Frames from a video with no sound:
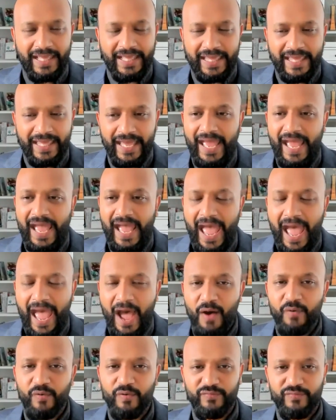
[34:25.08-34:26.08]
get
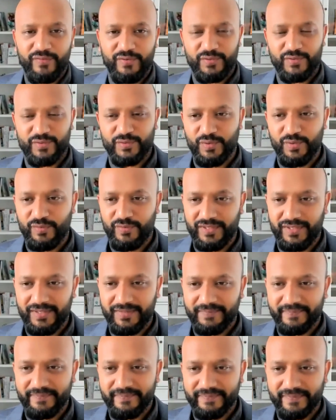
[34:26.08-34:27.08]
out of your story.
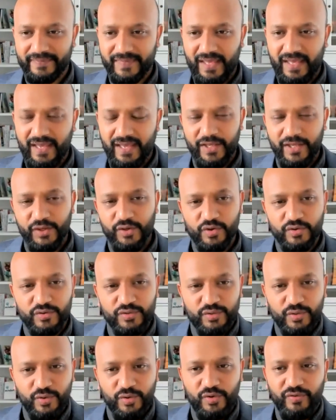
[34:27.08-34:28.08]
Your
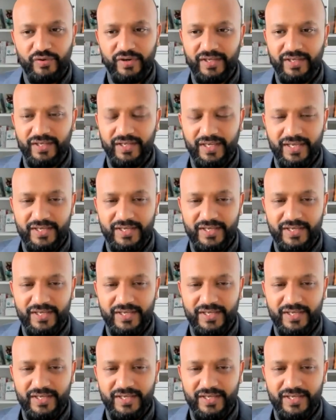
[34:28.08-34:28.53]
story